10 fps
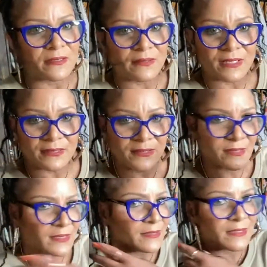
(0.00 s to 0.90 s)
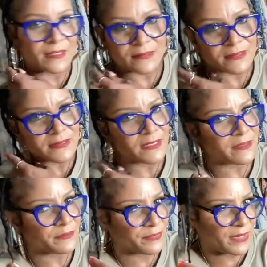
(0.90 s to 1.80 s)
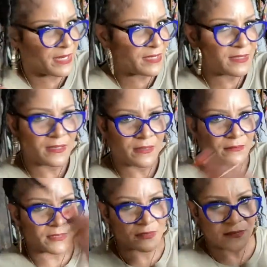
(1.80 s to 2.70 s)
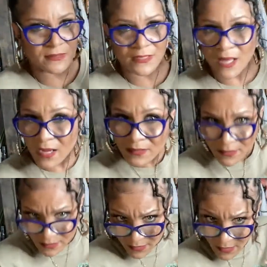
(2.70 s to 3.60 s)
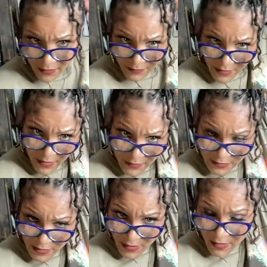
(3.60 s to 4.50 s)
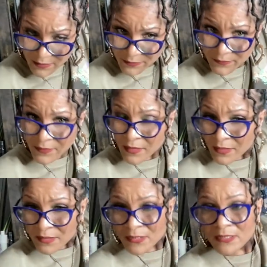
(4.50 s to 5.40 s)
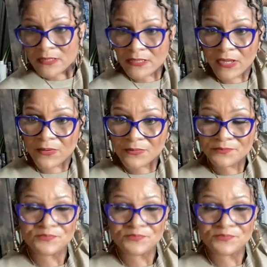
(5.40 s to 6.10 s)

Okay, look, I lost another break. Well, lockdown came down, child. So